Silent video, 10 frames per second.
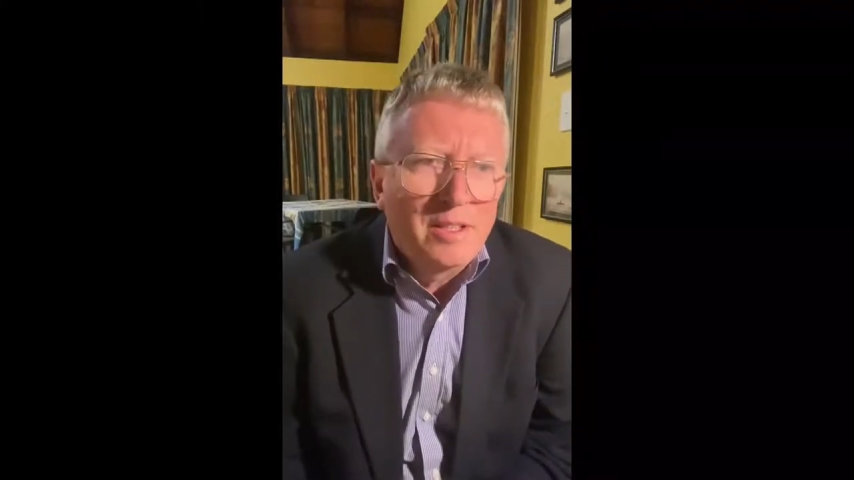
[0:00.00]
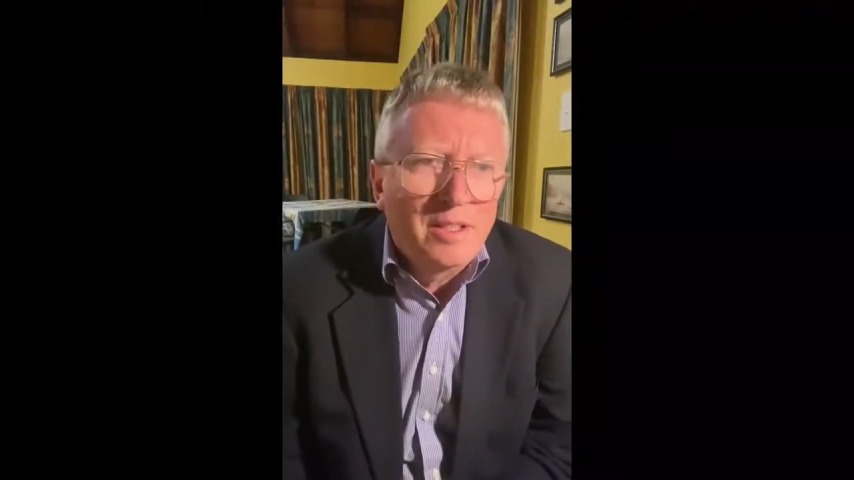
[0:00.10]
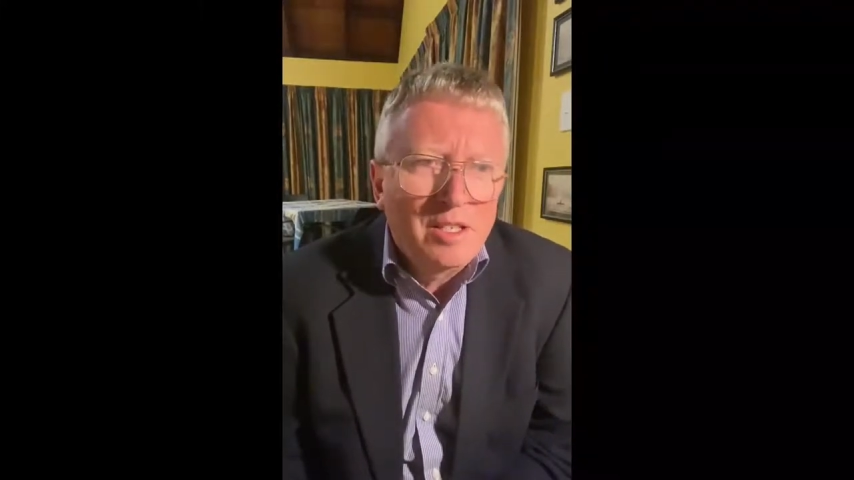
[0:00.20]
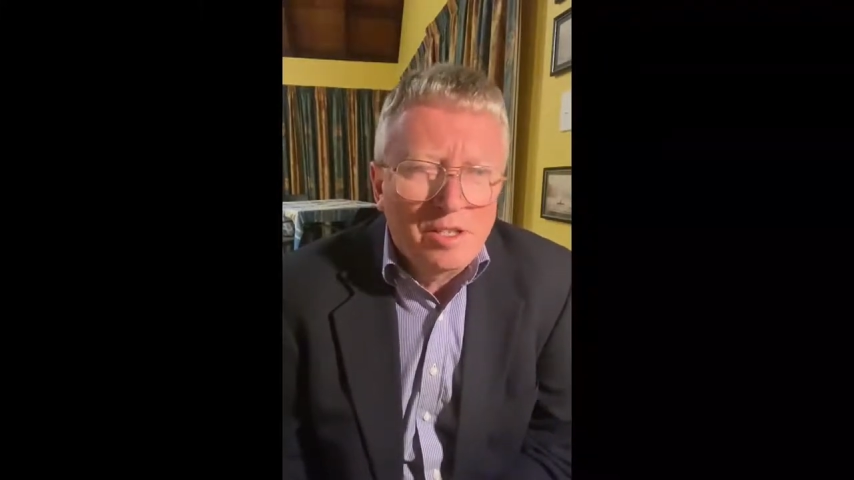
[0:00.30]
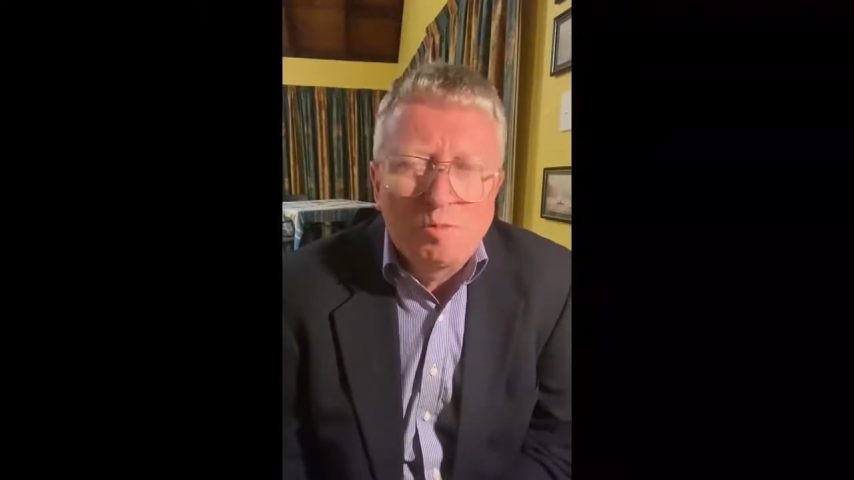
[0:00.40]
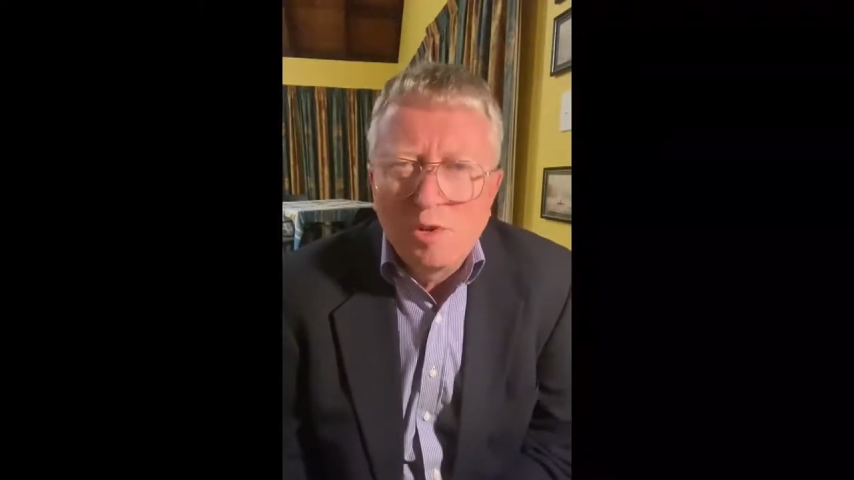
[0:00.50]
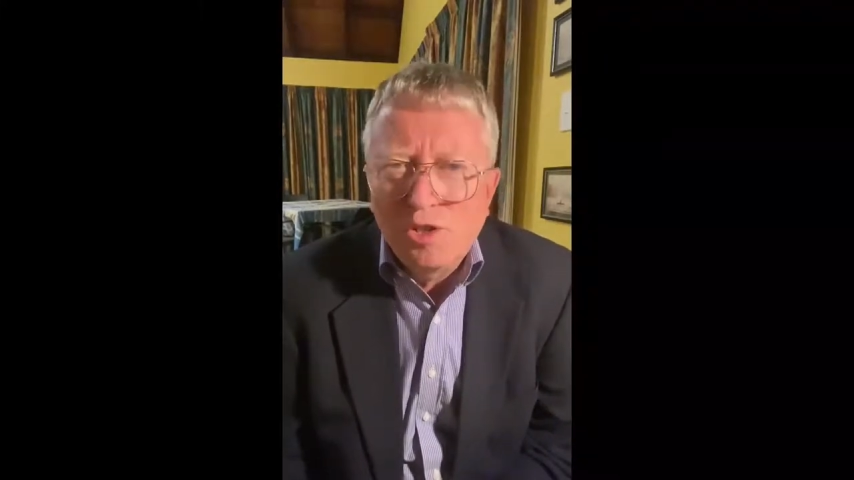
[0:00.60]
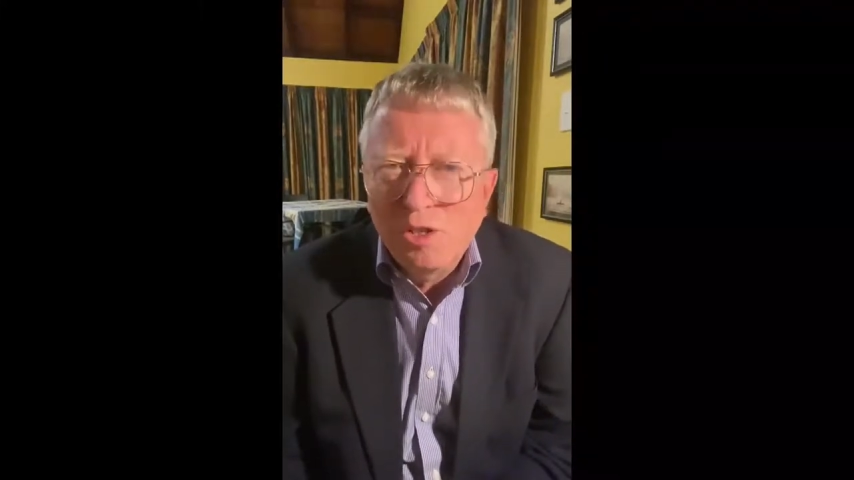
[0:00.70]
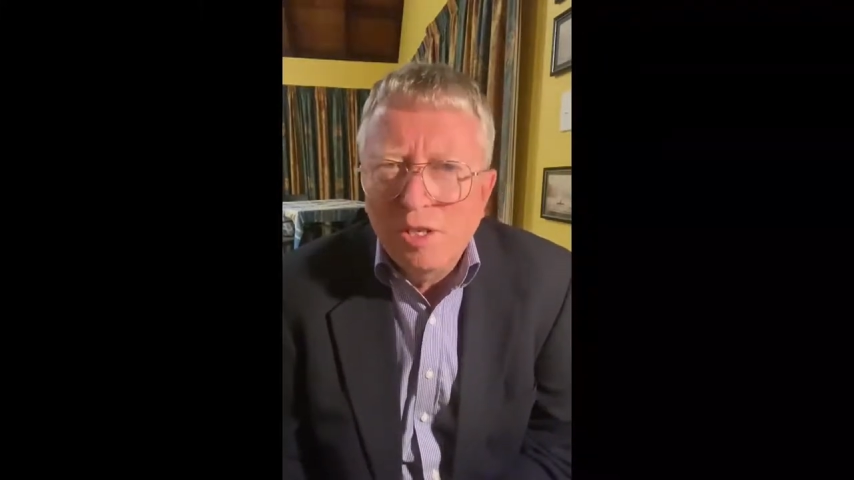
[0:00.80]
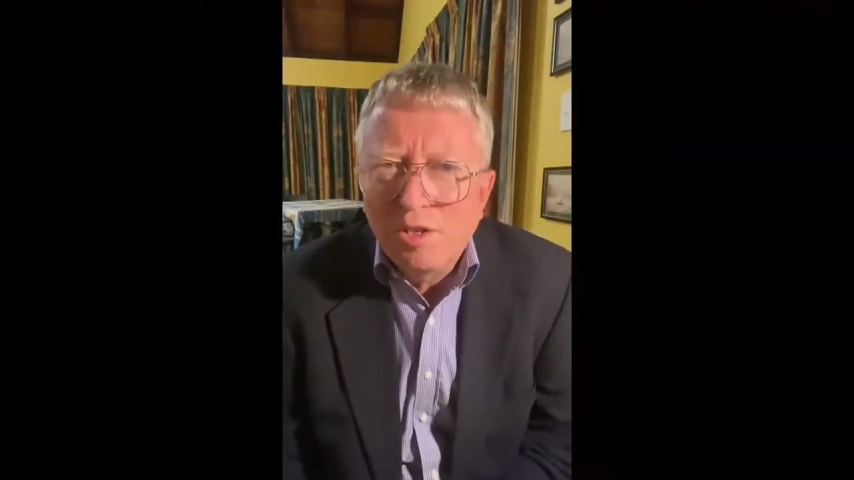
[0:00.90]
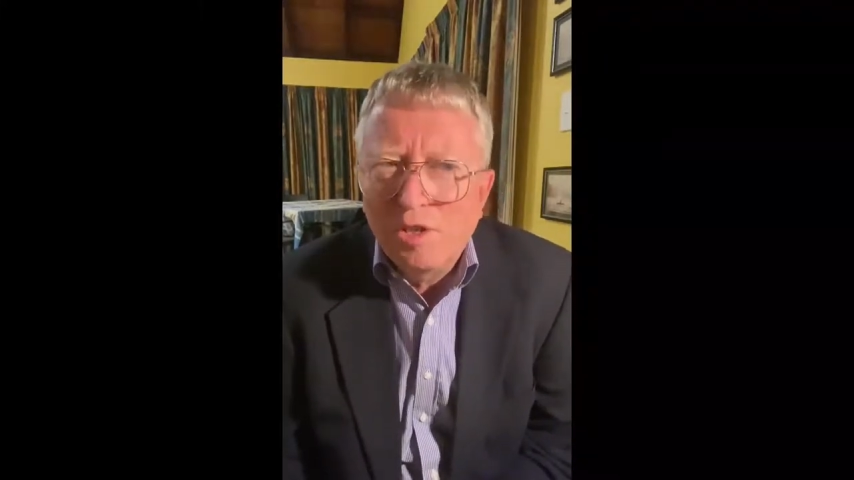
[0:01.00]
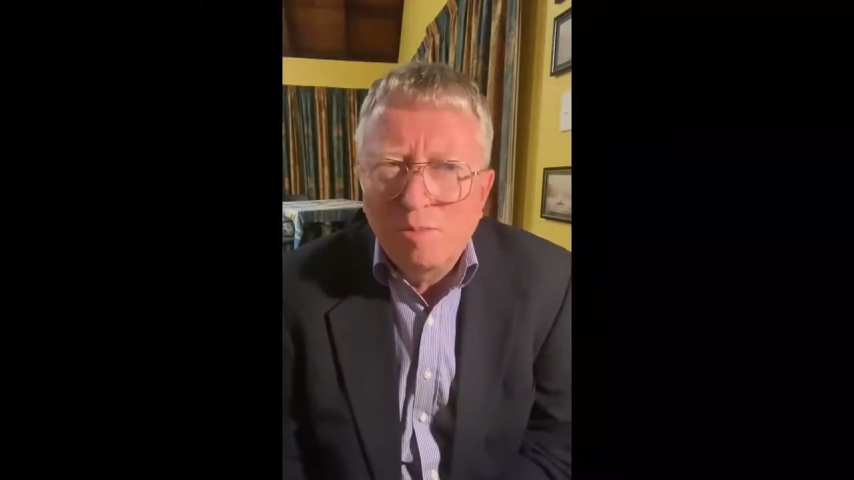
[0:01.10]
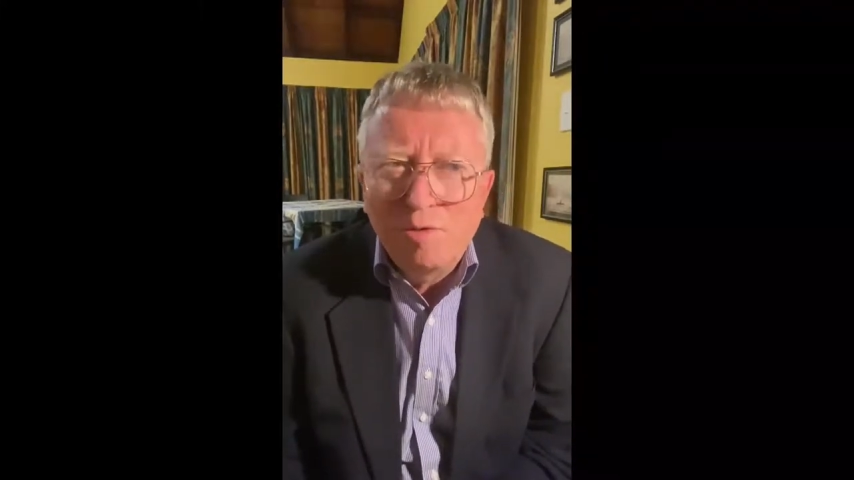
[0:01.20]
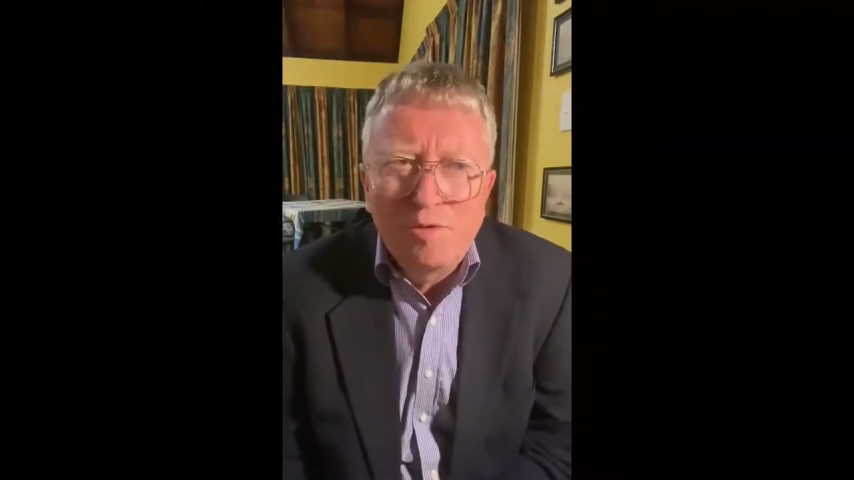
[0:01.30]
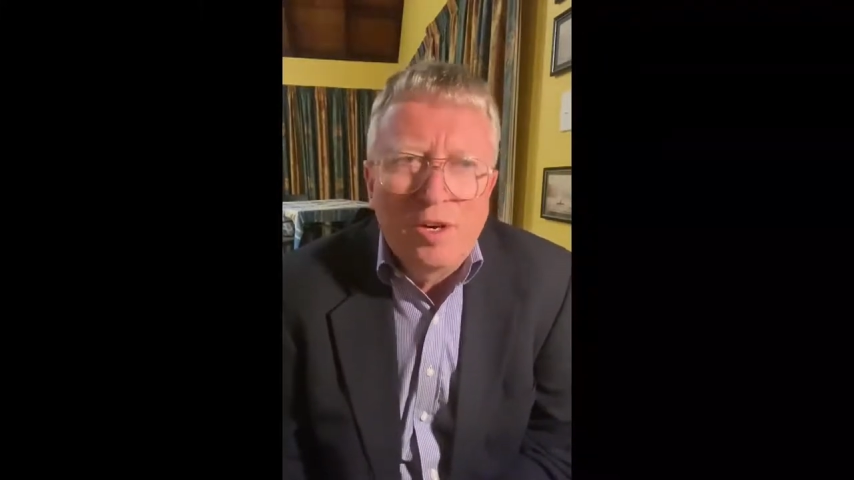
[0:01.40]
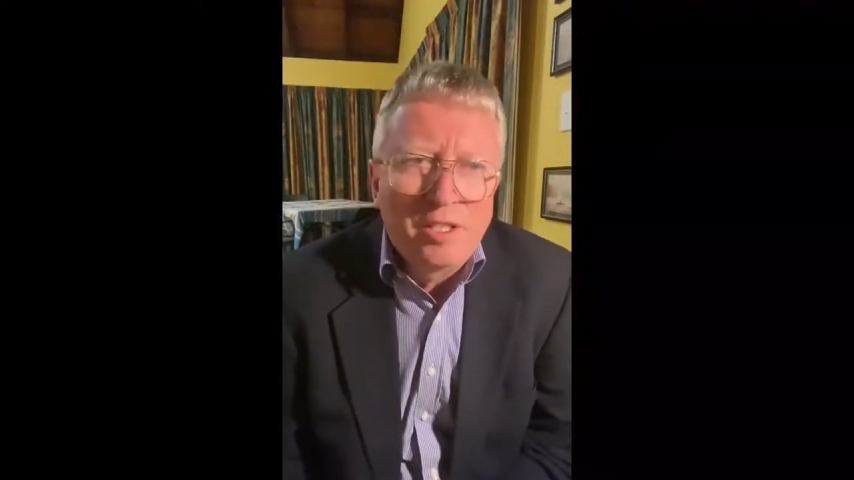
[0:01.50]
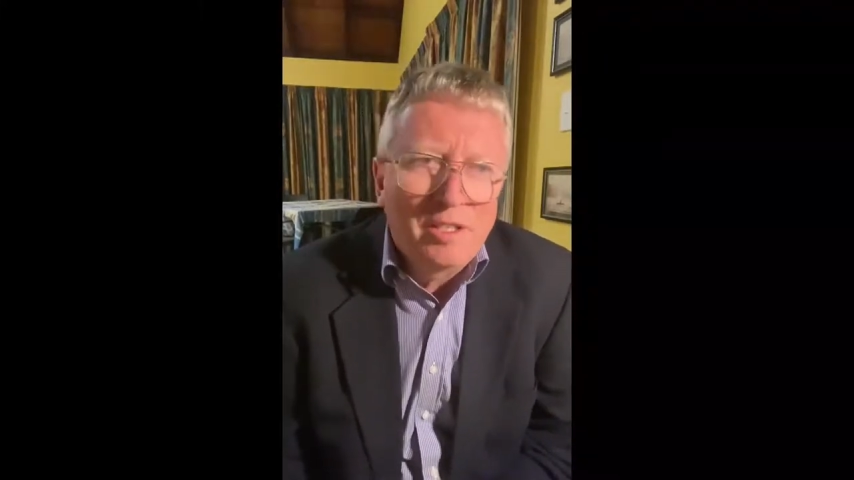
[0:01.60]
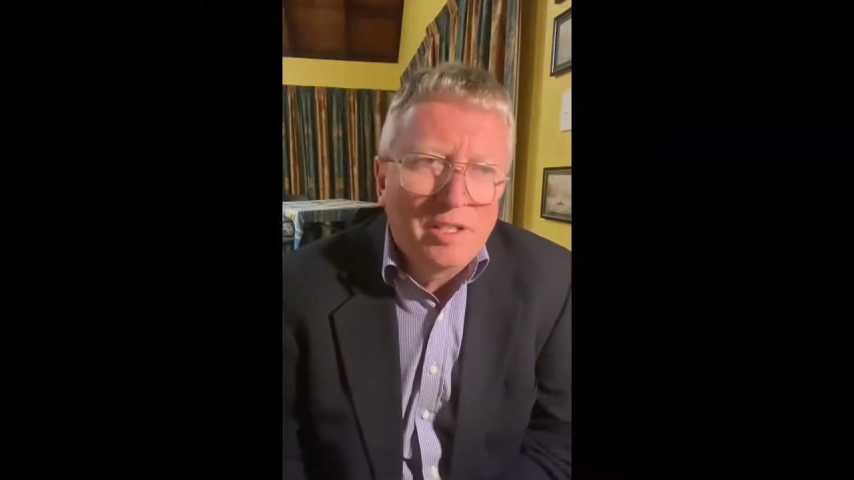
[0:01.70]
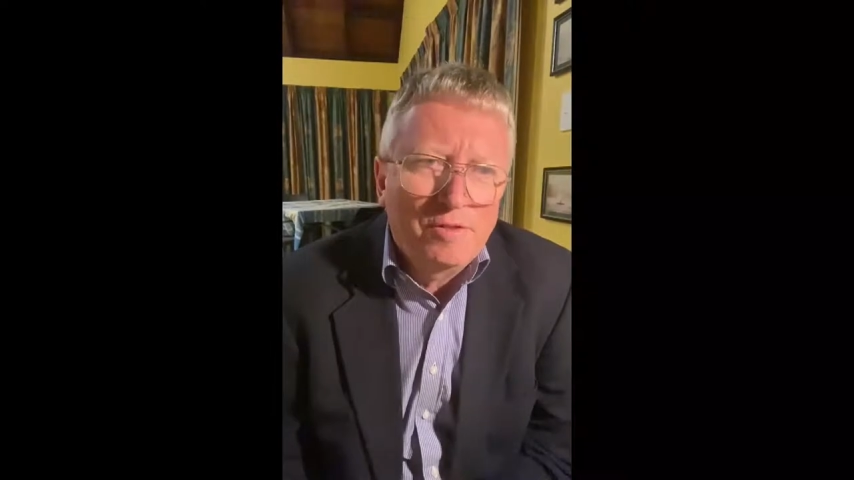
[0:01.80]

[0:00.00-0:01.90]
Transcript: that its mission is to provide